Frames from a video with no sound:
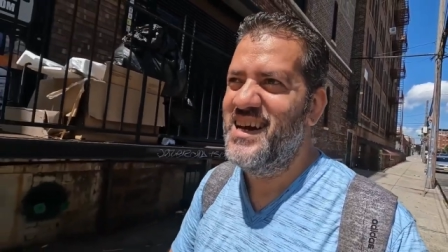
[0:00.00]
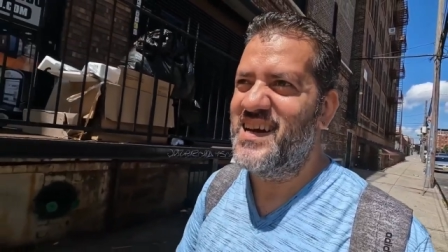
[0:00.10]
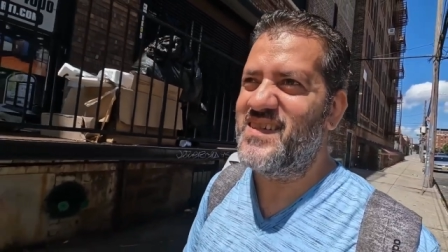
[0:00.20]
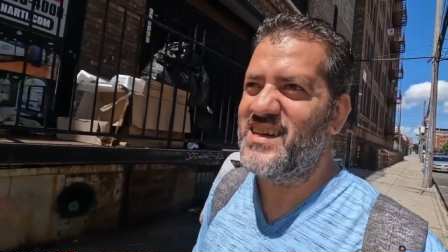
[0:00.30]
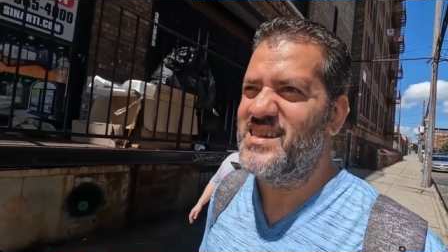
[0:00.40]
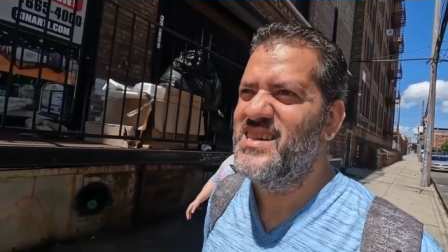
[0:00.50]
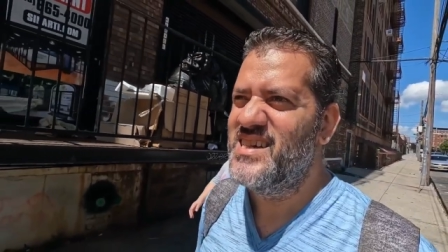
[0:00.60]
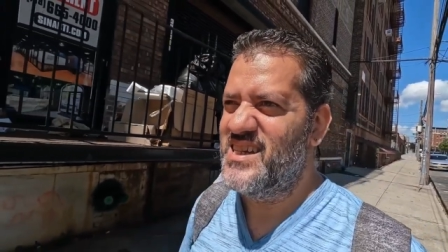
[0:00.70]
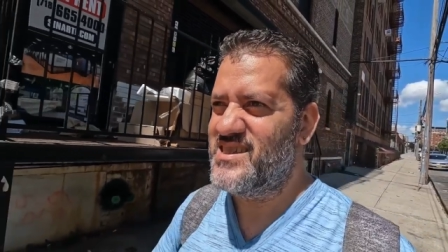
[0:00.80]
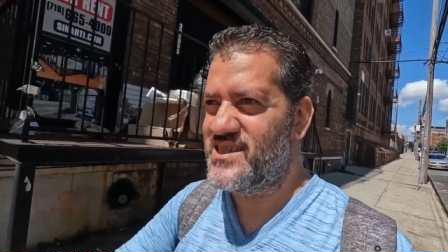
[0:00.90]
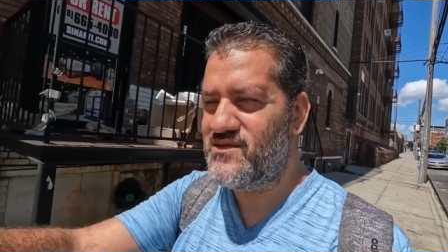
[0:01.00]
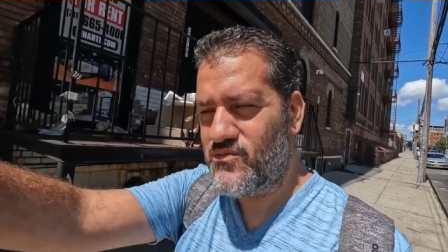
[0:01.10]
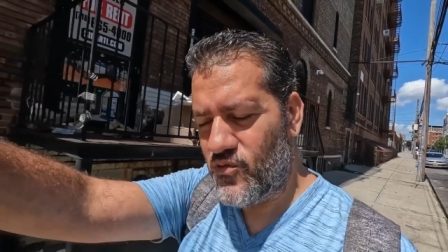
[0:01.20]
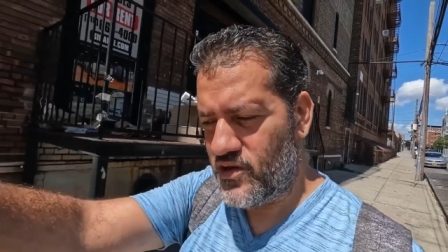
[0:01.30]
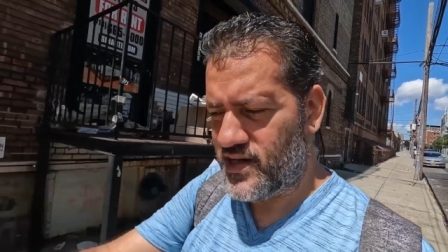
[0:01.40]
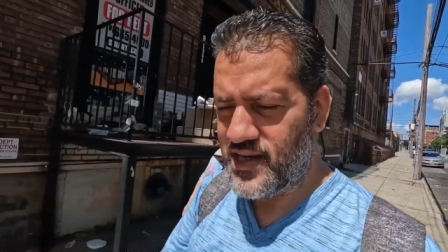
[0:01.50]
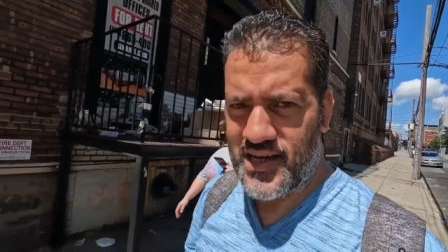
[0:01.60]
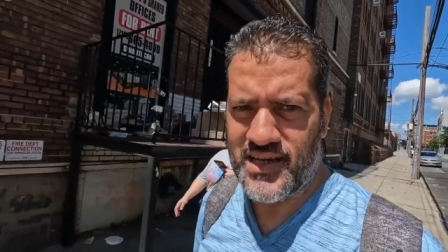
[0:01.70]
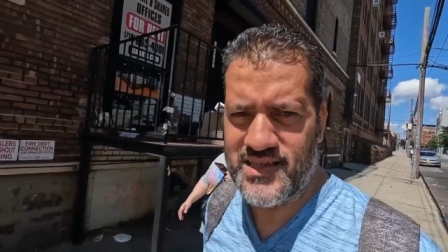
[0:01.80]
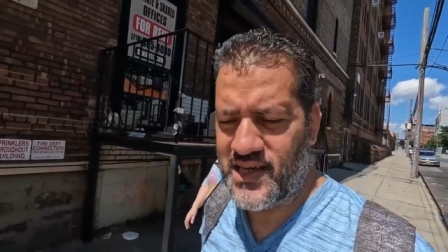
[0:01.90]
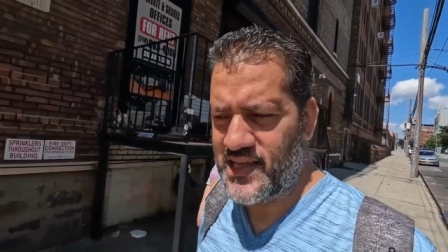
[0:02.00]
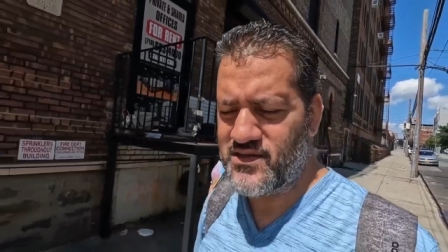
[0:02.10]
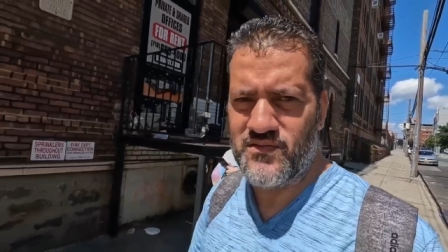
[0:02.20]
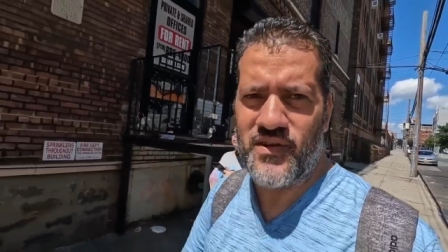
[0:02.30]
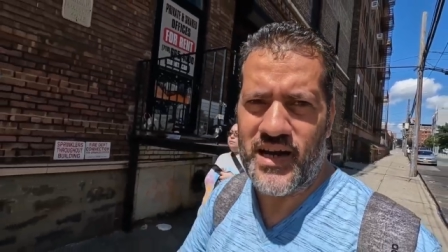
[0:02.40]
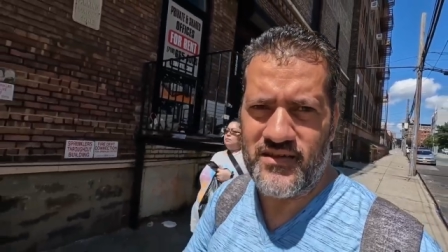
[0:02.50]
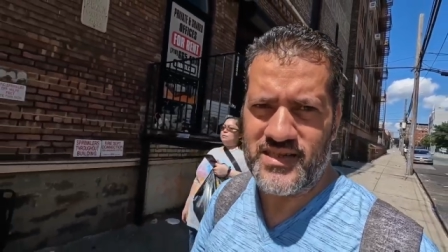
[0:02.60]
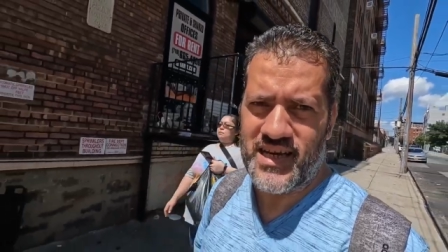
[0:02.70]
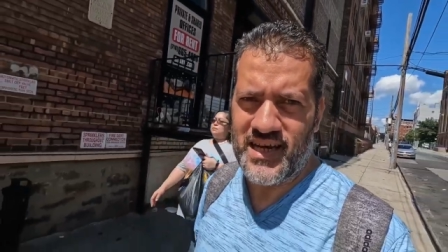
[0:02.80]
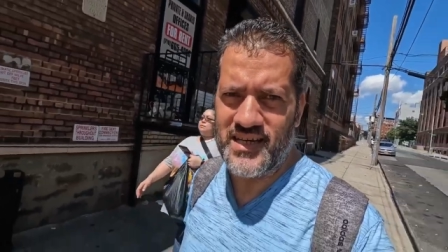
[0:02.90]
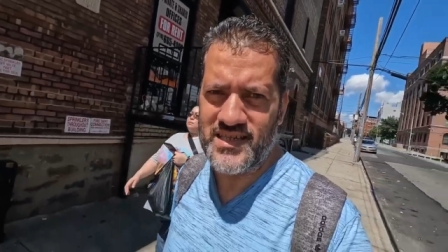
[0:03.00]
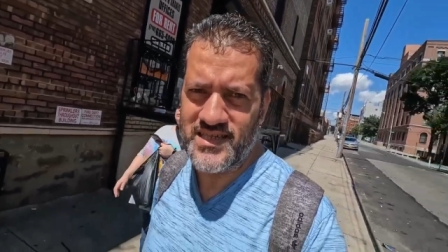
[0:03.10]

Alright, let's keep walking and let's get to Randall's Island.